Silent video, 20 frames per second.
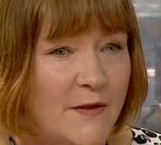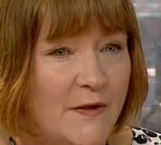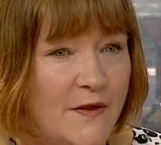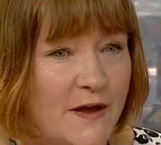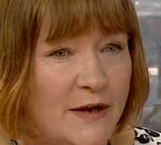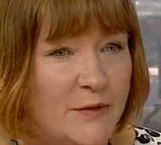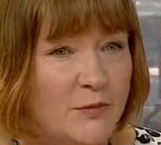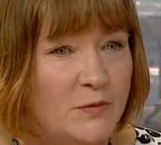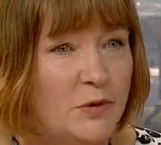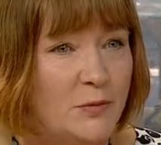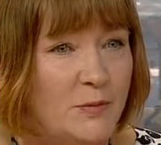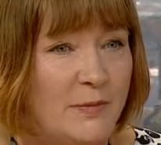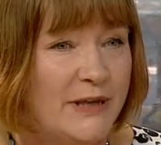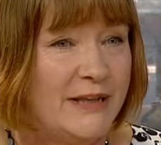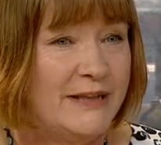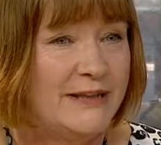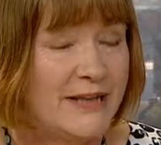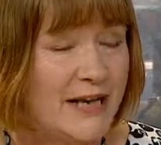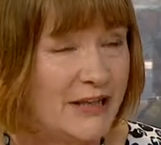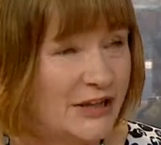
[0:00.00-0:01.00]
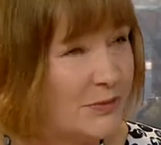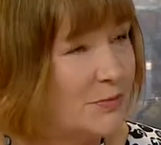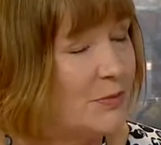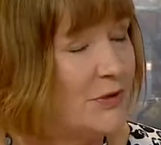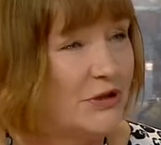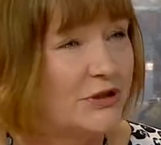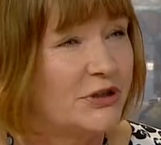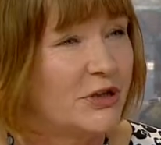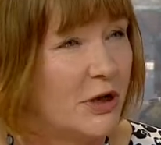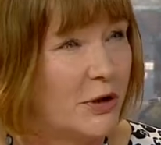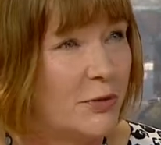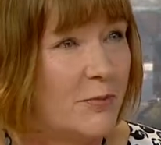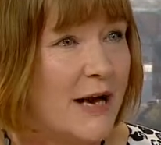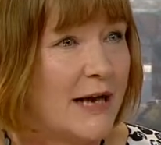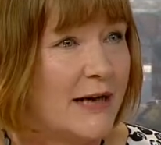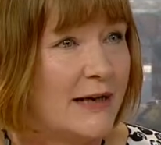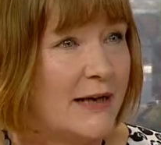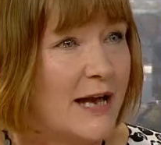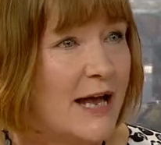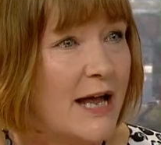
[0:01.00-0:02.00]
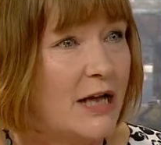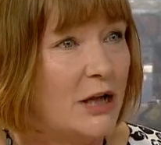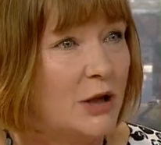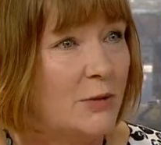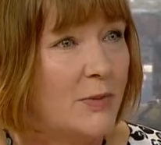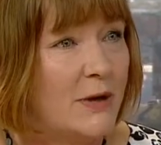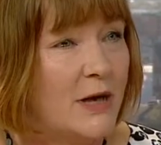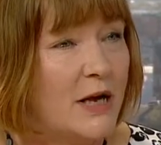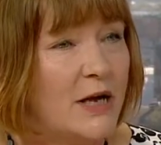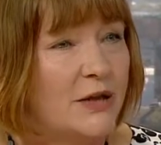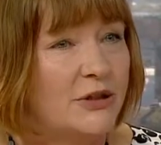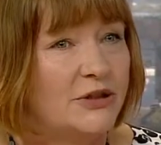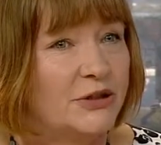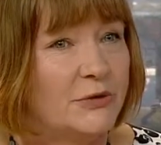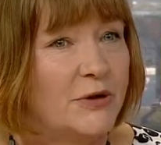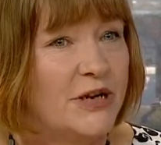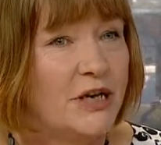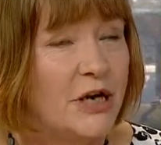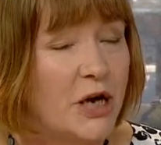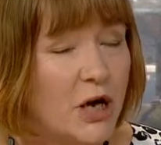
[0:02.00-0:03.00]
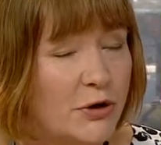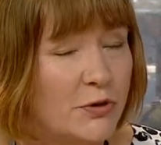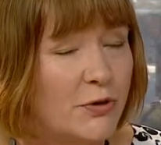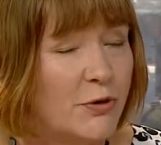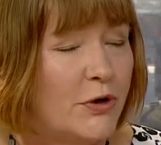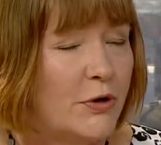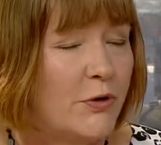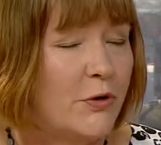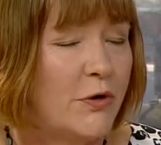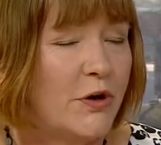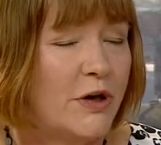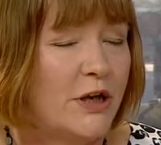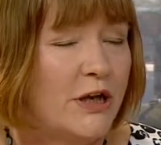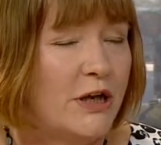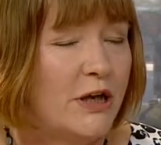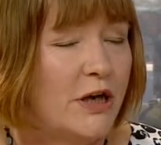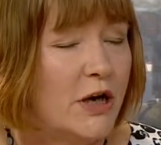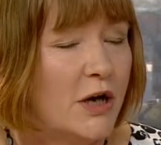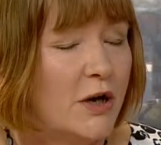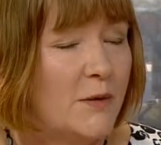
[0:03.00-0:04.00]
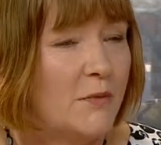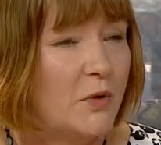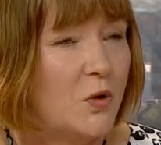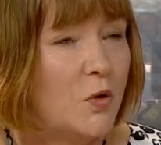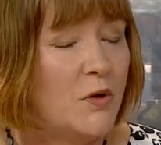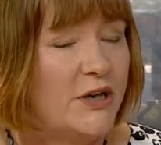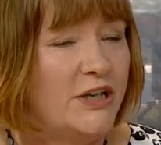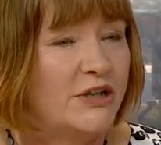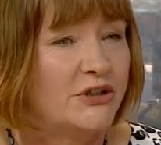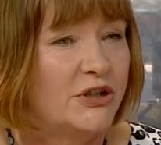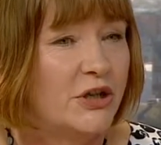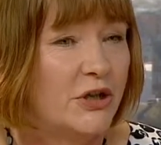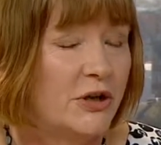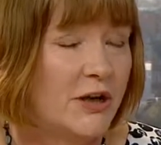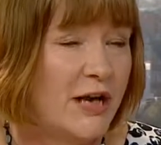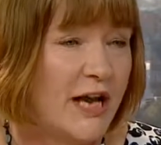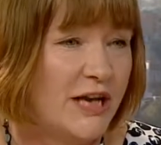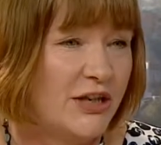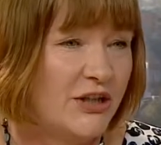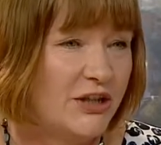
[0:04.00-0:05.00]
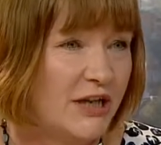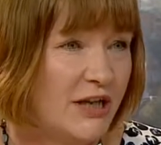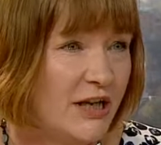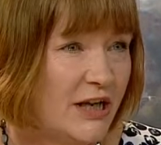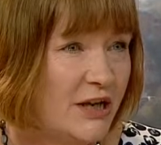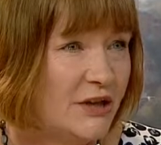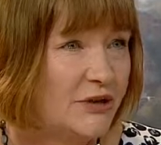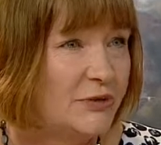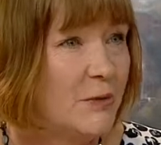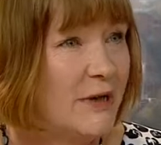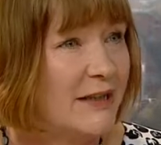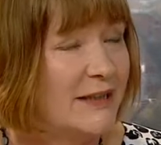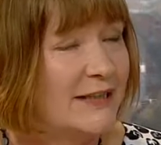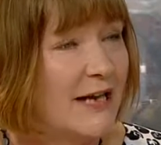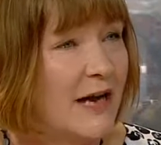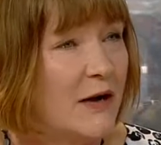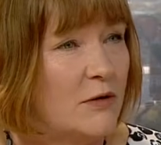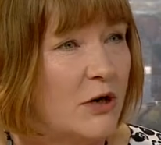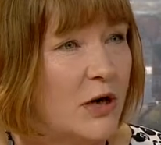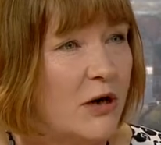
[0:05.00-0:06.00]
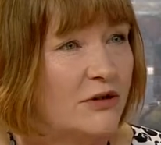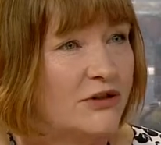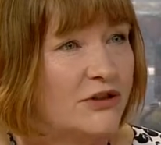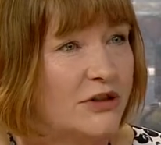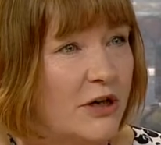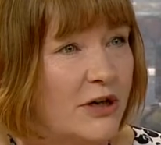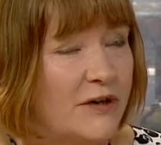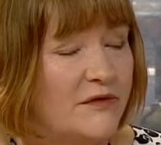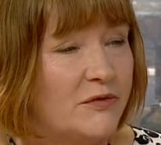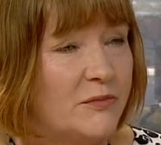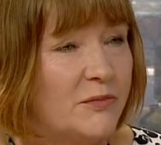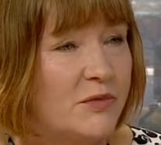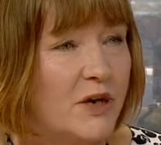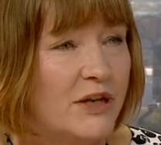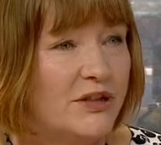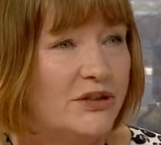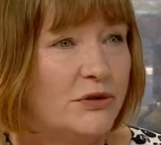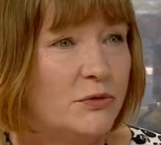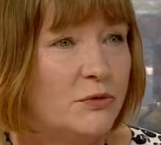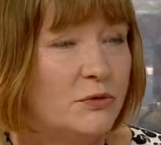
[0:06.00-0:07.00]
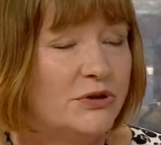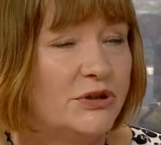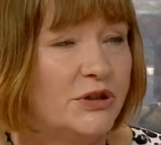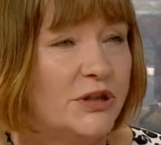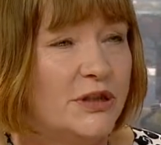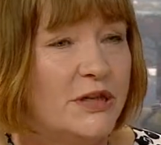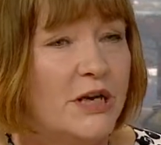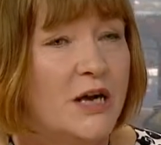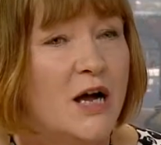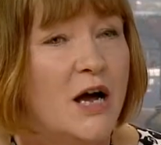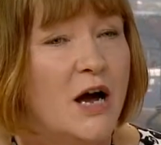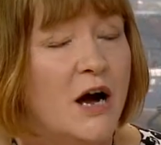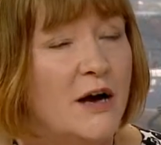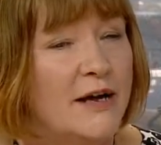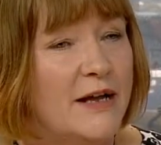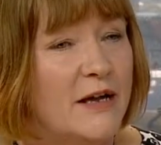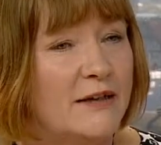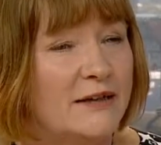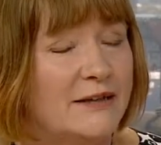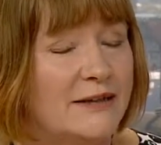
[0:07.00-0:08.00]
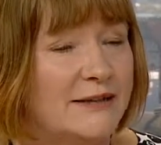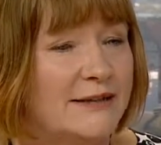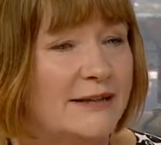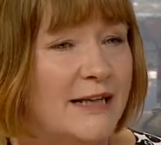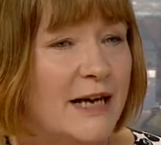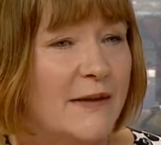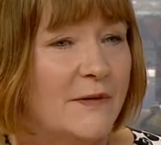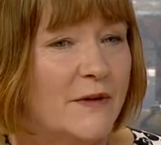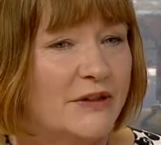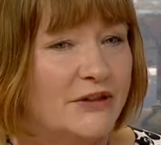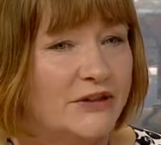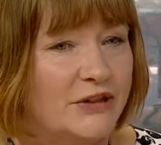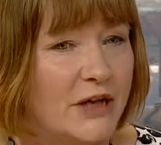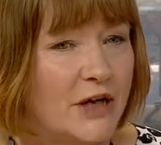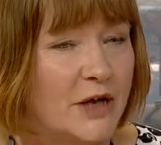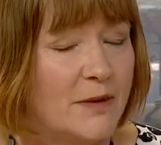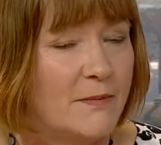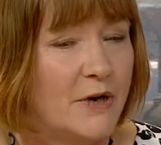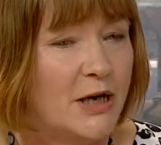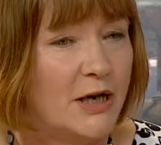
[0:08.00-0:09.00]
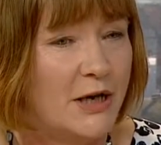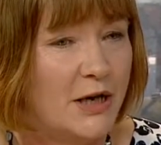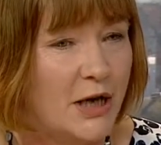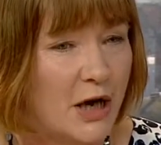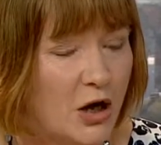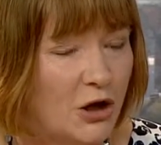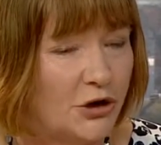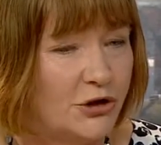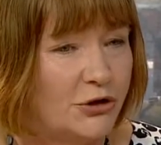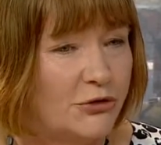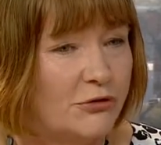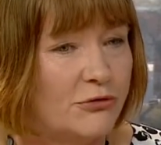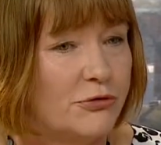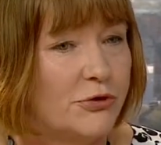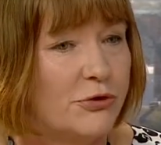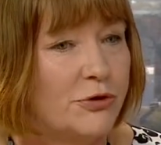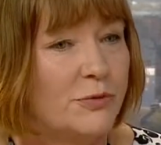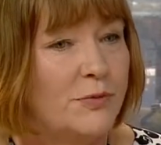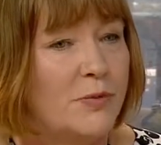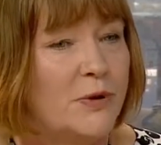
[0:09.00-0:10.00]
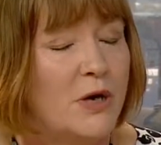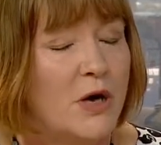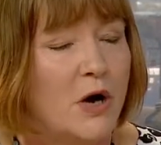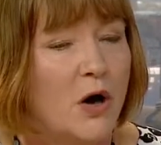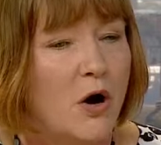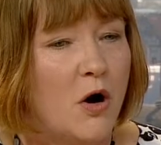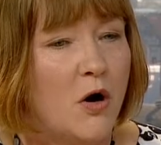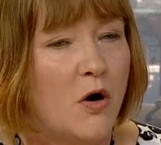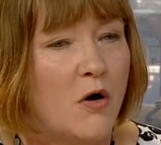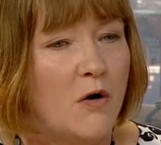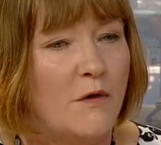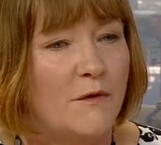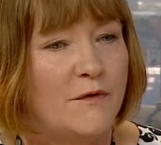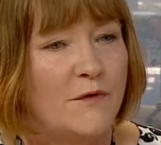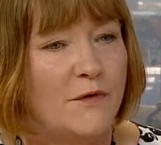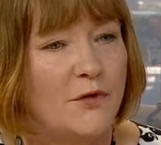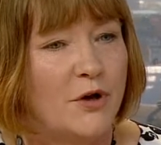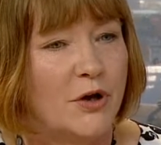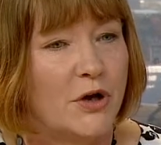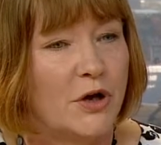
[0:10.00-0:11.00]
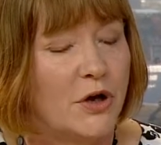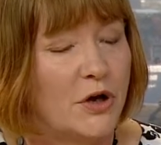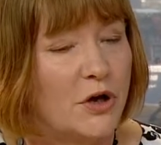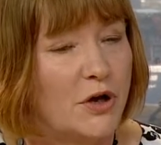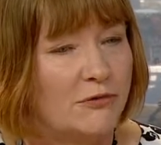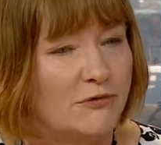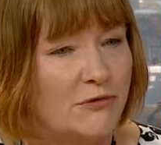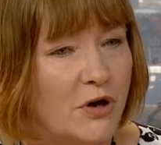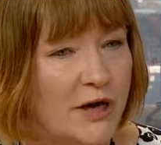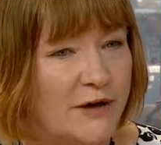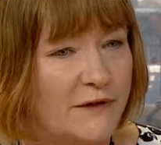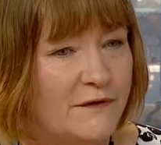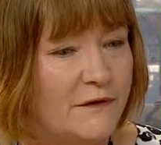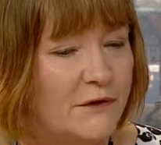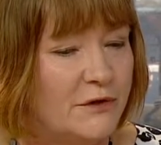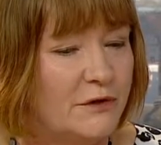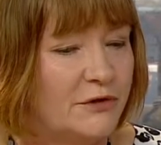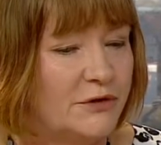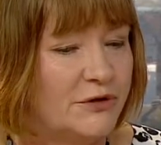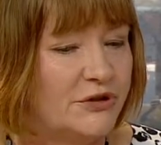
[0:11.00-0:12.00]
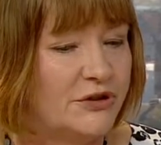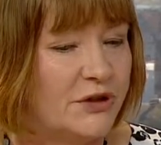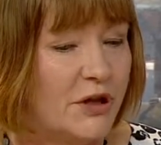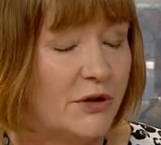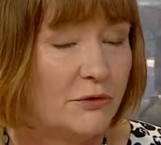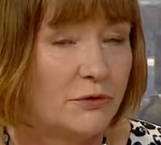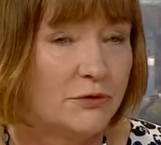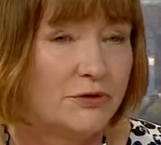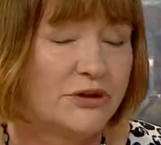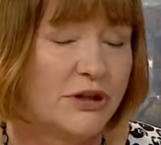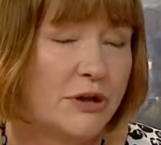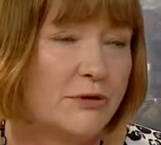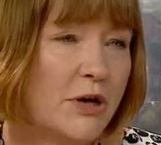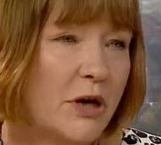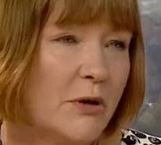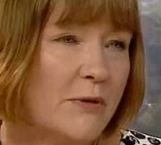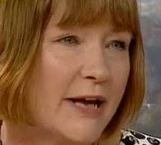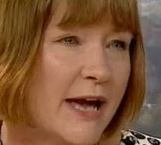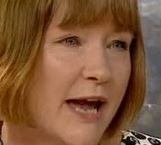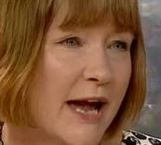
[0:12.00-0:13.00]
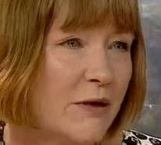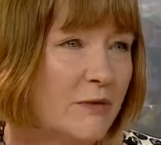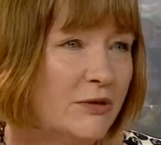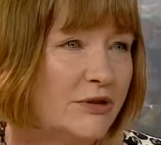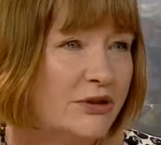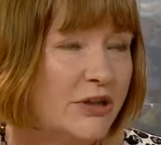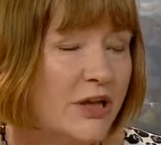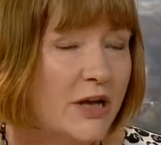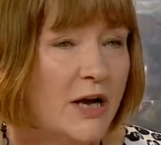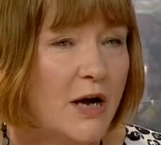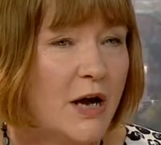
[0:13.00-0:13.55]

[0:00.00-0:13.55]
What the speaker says: They will be desperate to go back and help. So I know that the Queen's Gurkha engineers went out last night from Bryce Norton. I understand that a larger group of the Gurkha rifles are also going out.